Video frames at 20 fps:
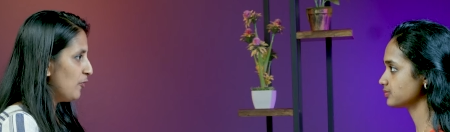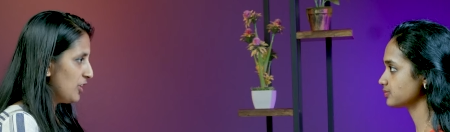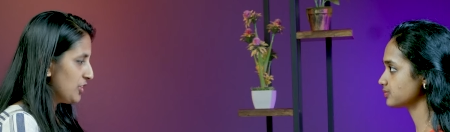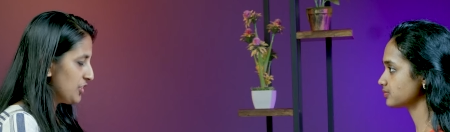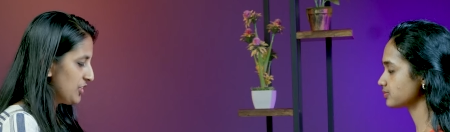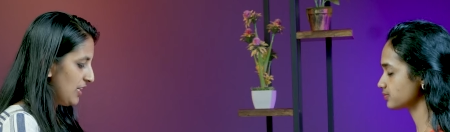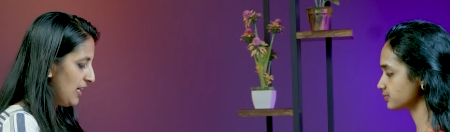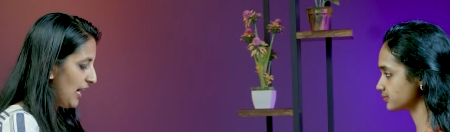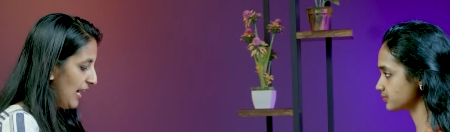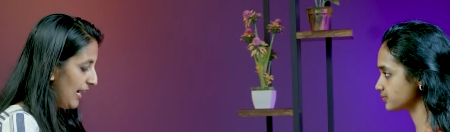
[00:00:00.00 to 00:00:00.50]

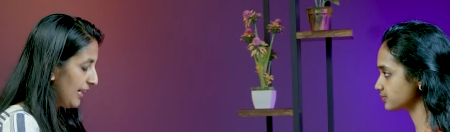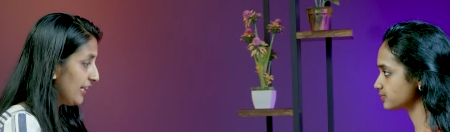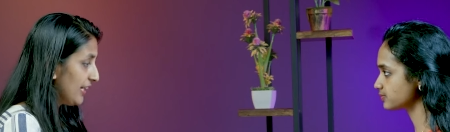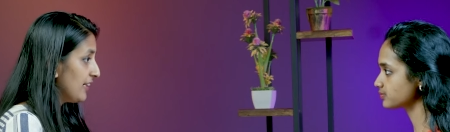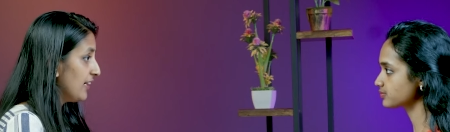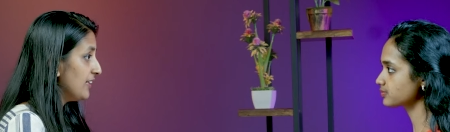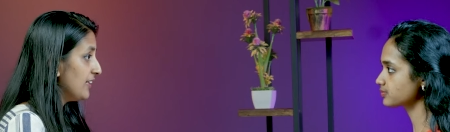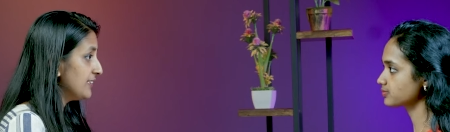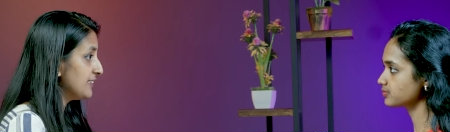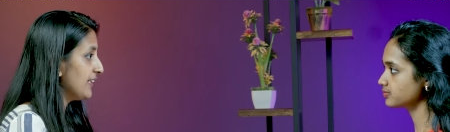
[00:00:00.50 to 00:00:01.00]
Speaker 1: Varsha, I can
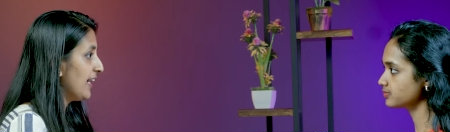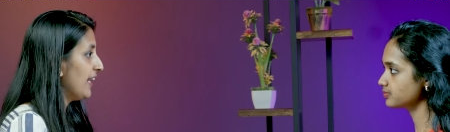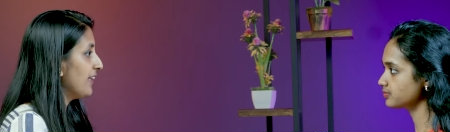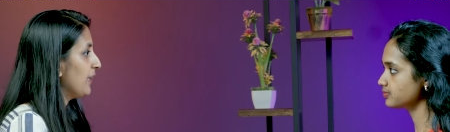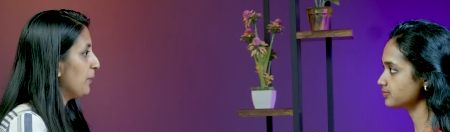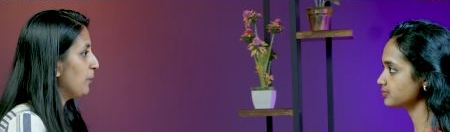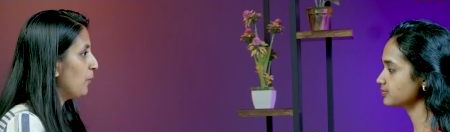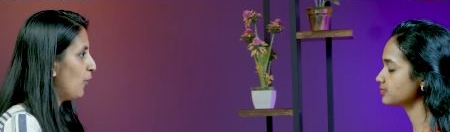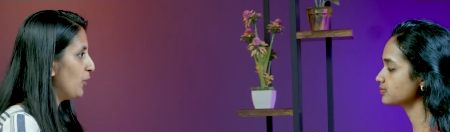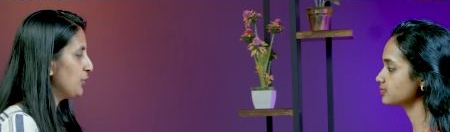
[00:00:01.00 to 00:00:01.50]
understand
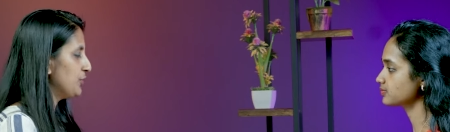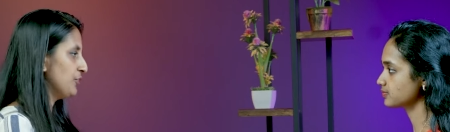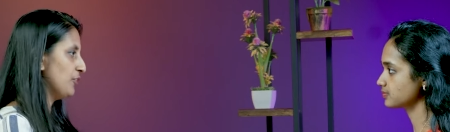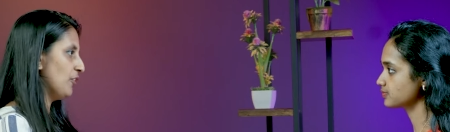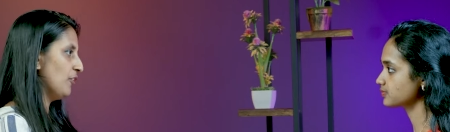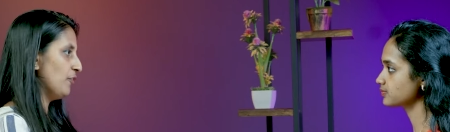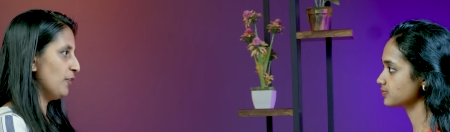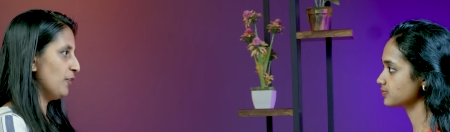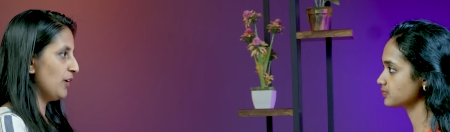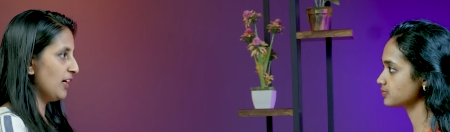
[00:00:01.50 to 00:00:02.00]
the emotion
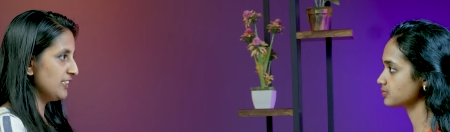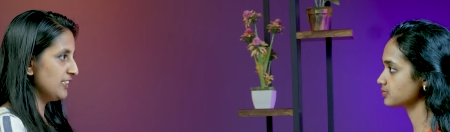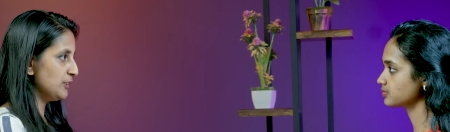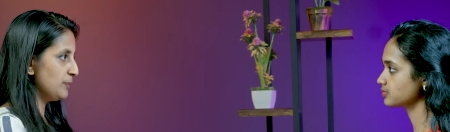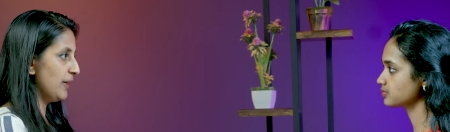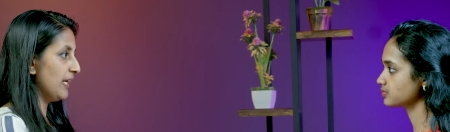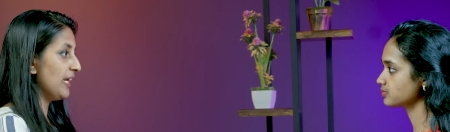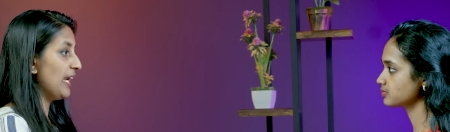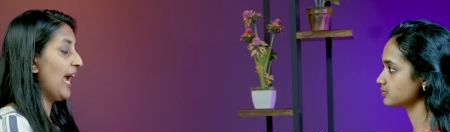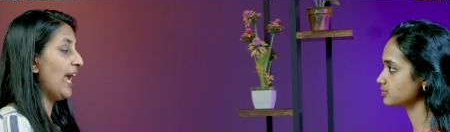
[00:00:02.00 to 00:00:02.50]
of your
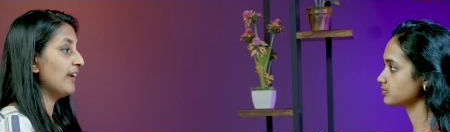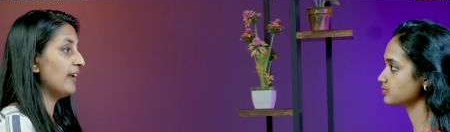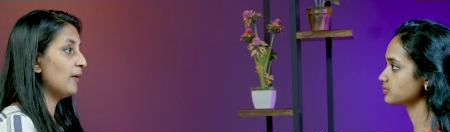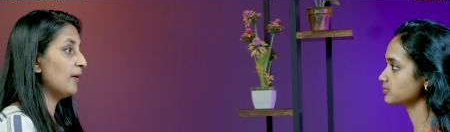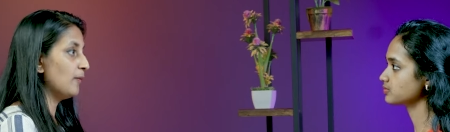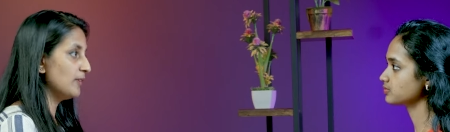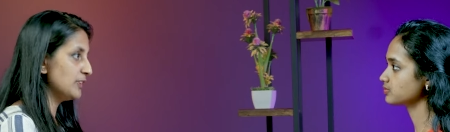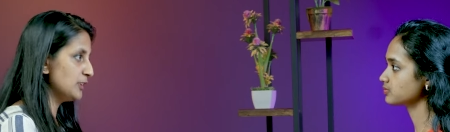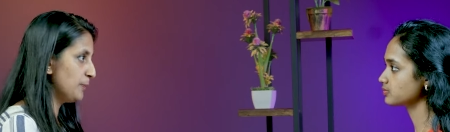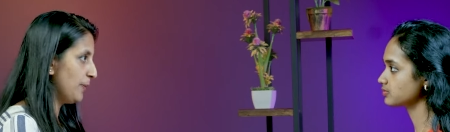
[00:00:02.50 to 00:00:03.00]
husband and I
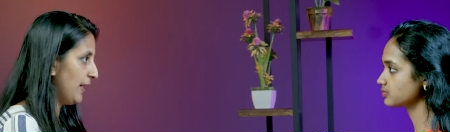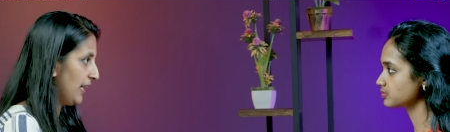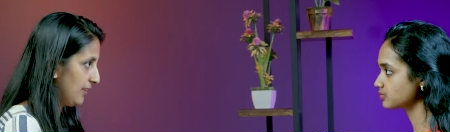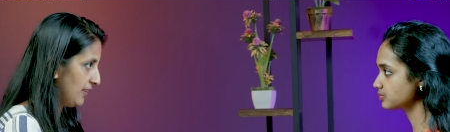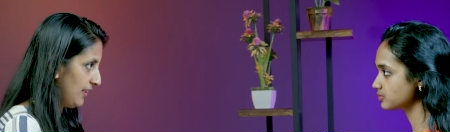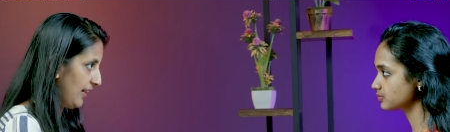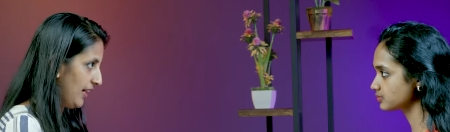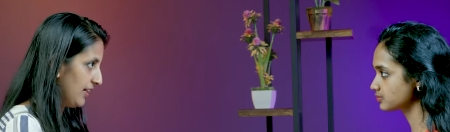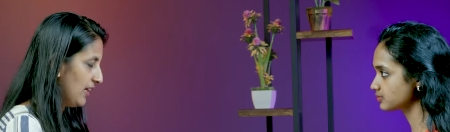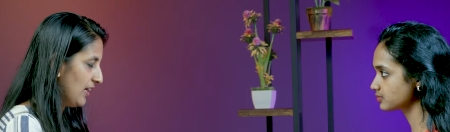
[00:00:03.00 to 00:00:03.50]

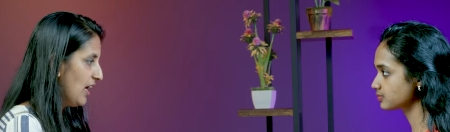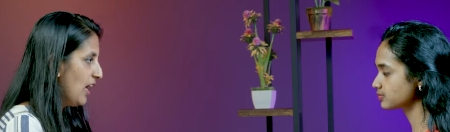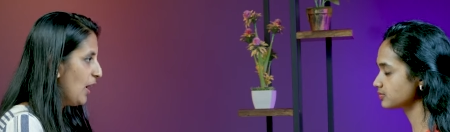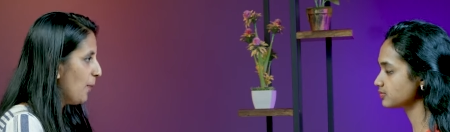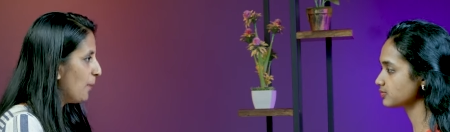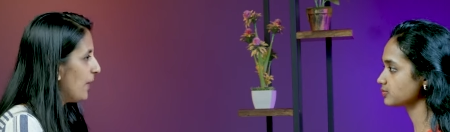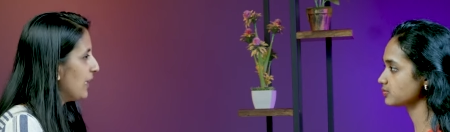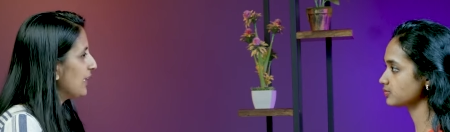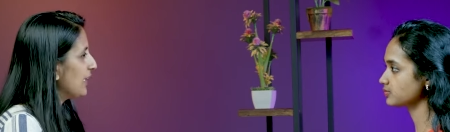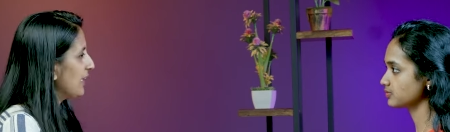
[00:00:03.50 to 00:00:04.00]
respect that.
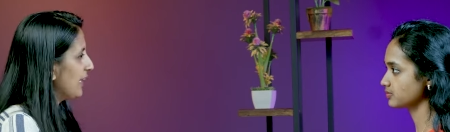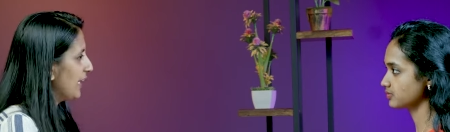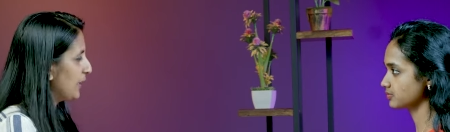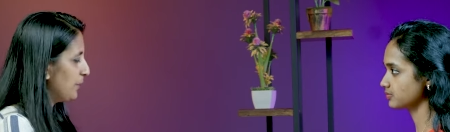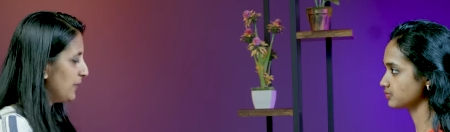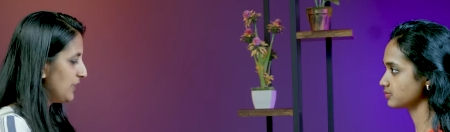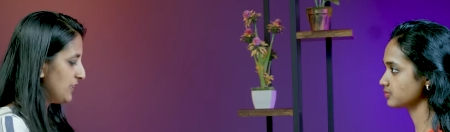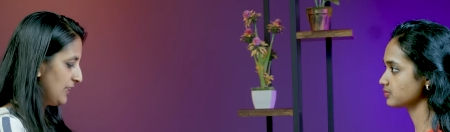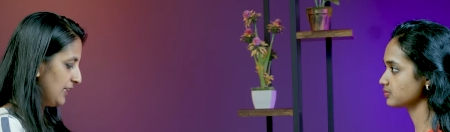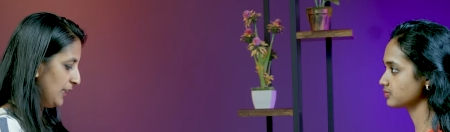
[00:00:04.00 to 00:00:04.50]
But let
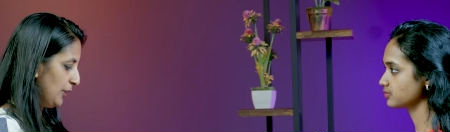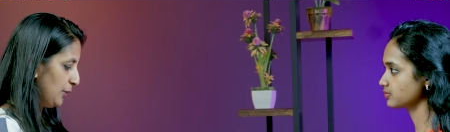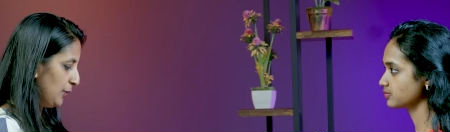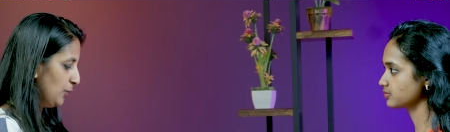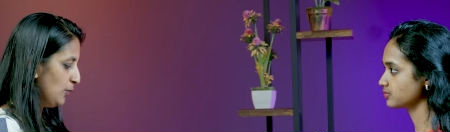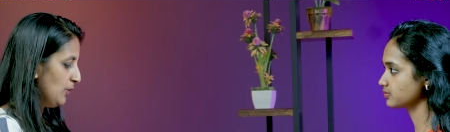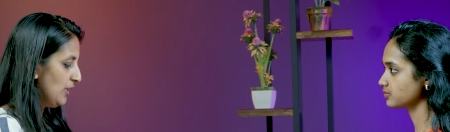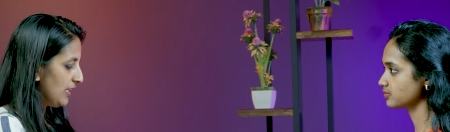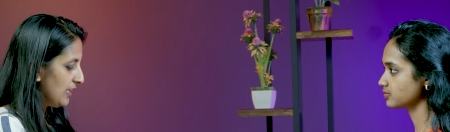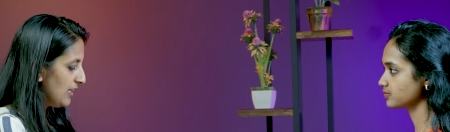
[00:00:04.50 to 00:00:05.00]
me tell
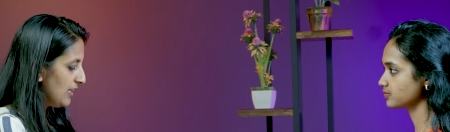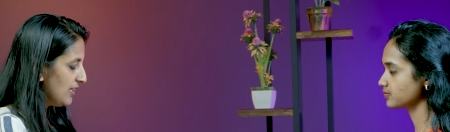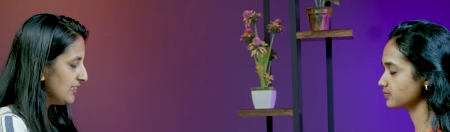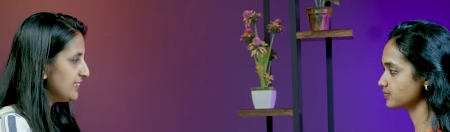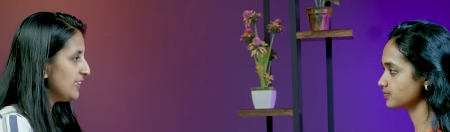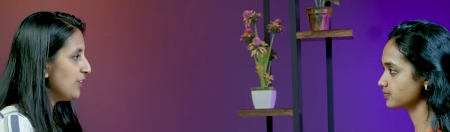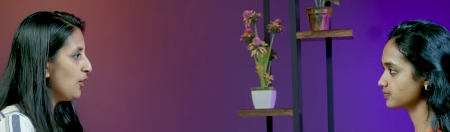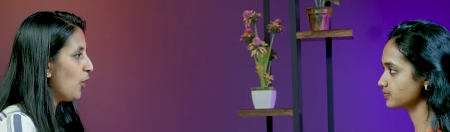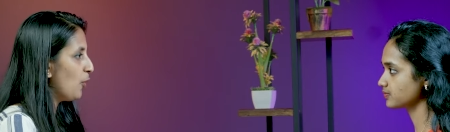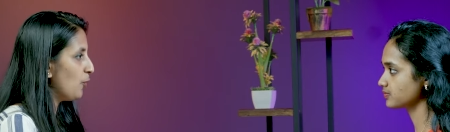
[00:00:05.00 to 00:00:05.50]
you,
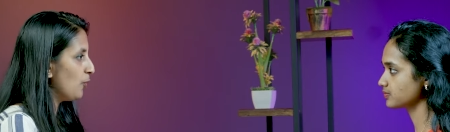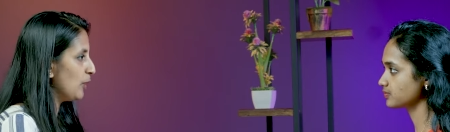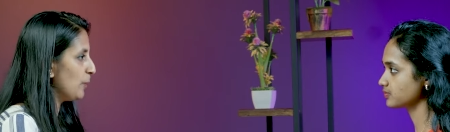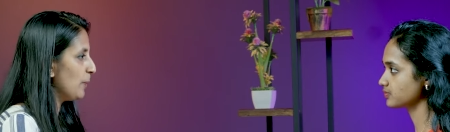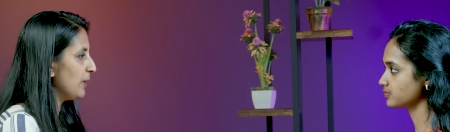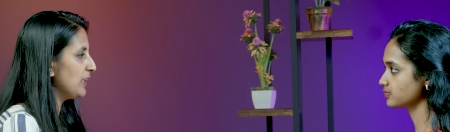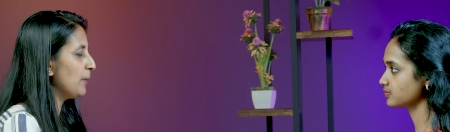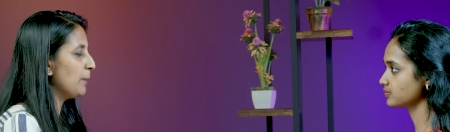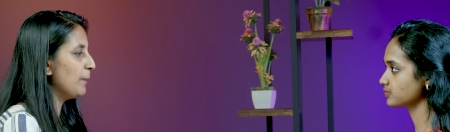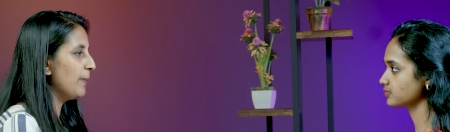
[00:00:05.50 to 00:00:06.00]
nursing home will
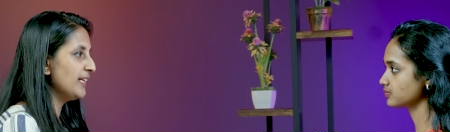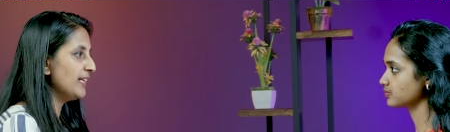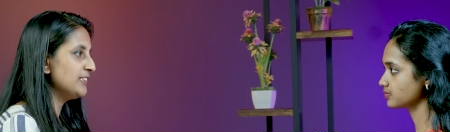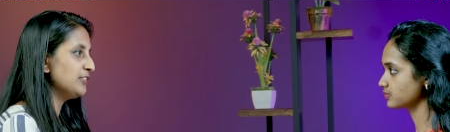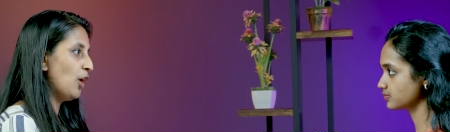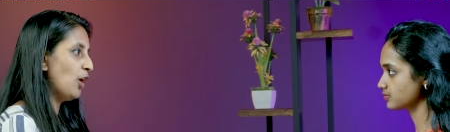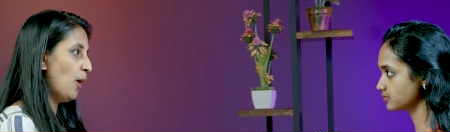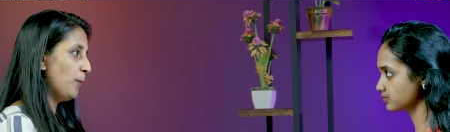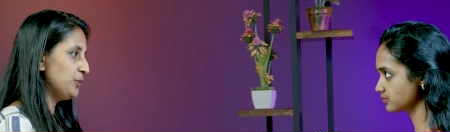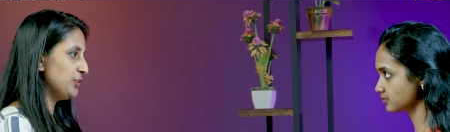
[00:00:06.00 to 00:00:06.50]
be the best
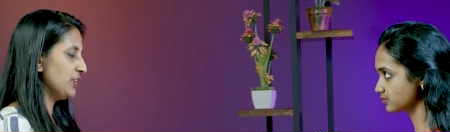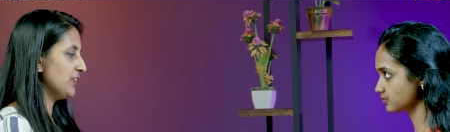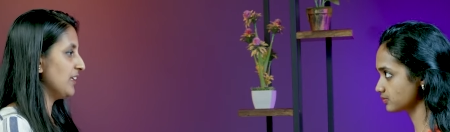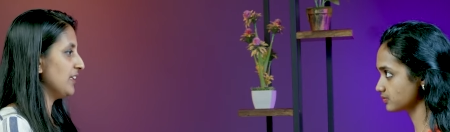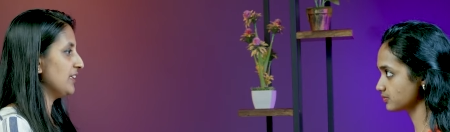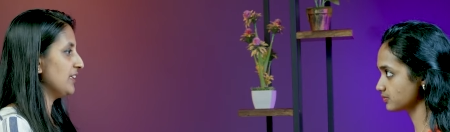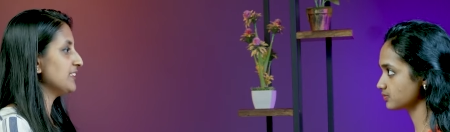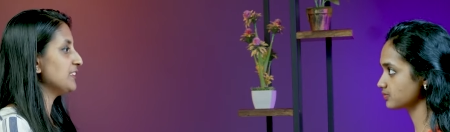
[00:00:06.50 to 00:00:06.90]
option that